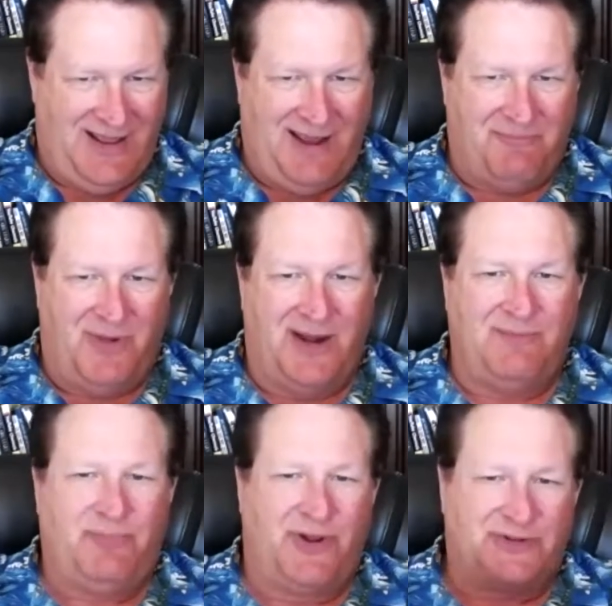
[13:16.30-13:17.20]
that money
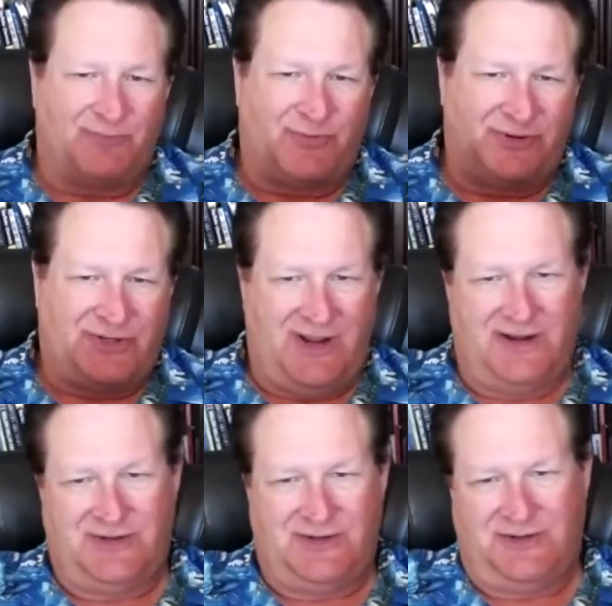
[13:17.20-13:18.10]
plus
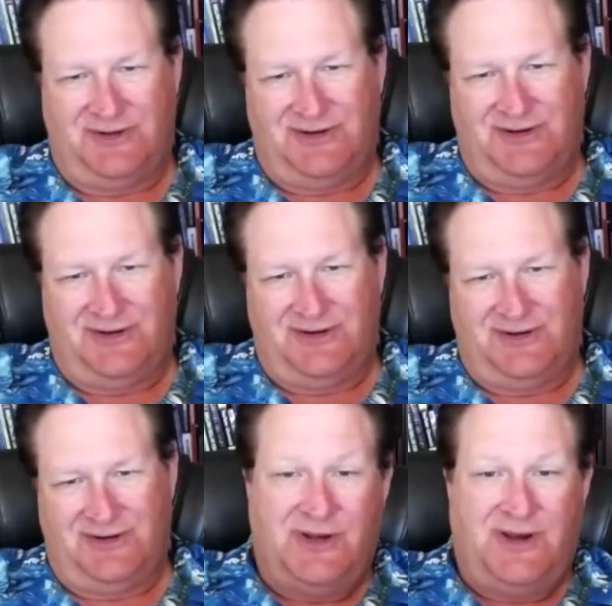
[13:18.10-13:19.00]
appreciation.
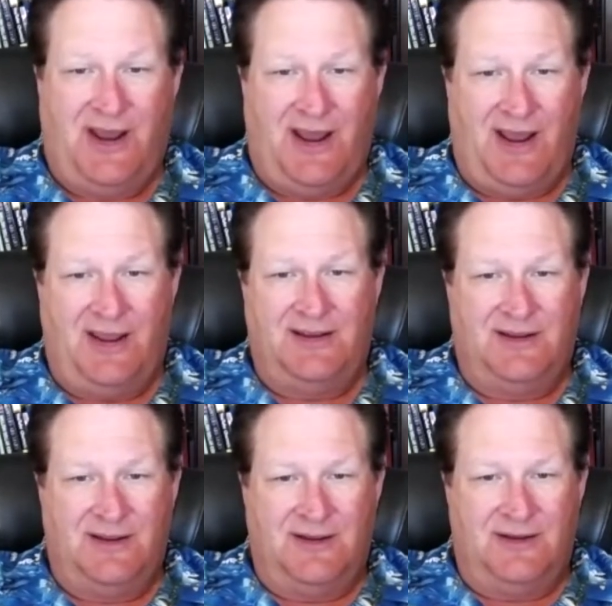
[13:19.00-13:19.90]
And then when you
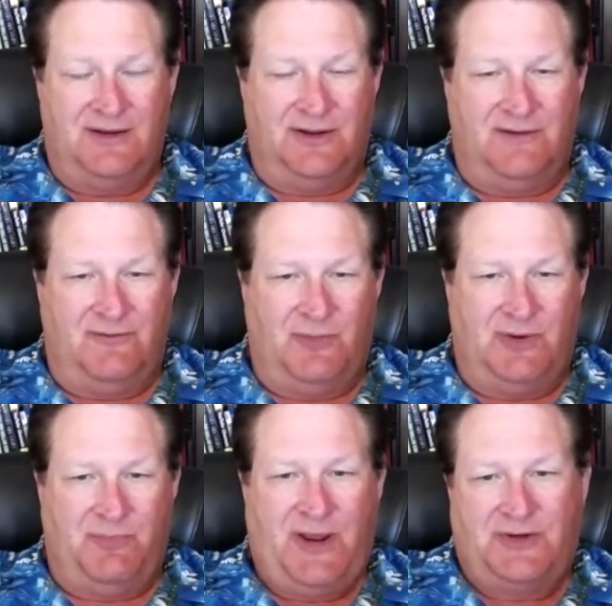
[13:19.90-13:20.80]
die, you leave a
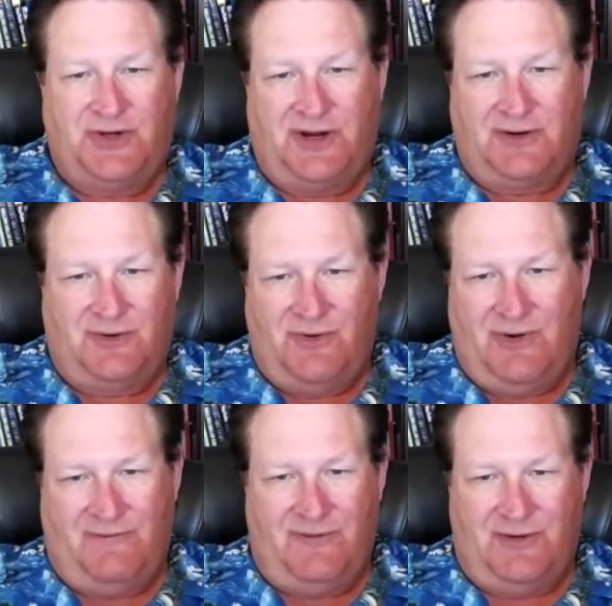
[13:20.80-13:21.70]
big paycheck to
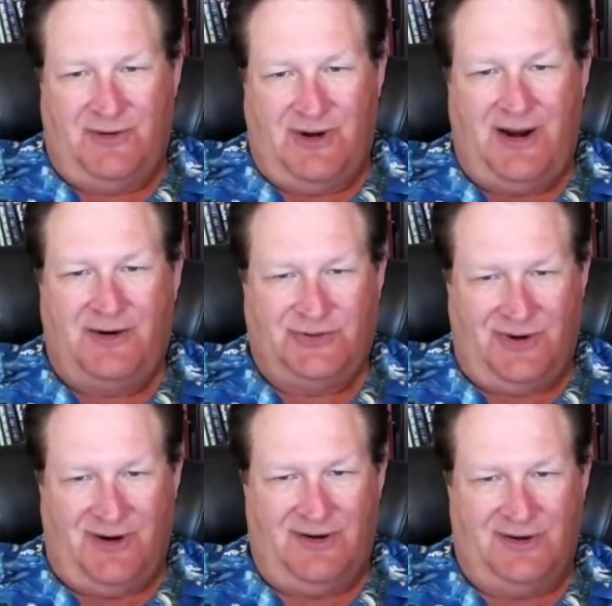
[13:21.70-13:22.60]
whoever your heirs
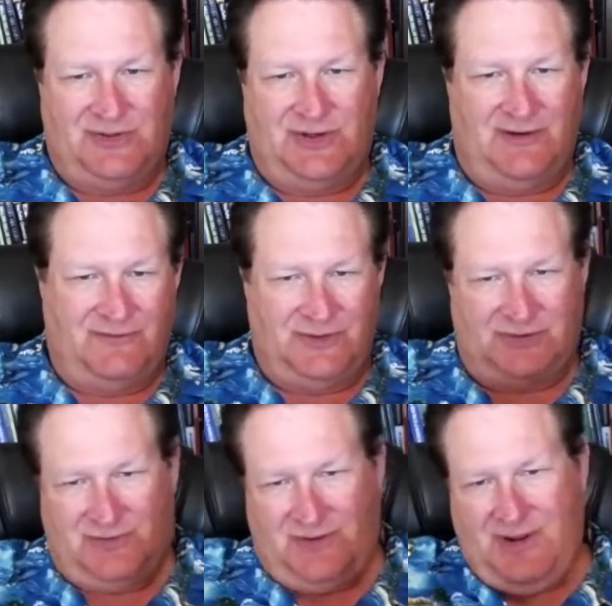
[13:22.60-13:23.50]
are instead of just
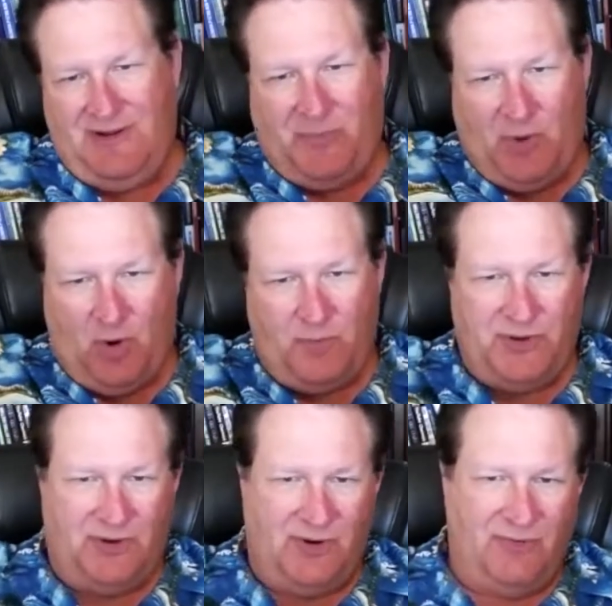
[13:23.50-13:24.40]
hoping you
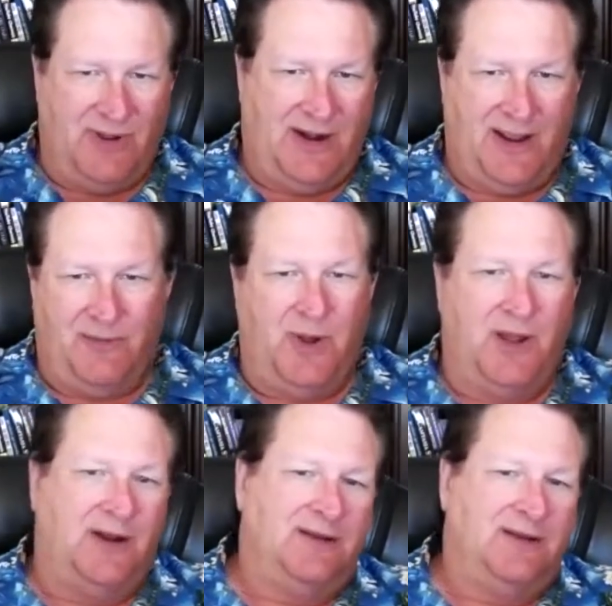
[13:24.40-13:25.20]
don't run out of money.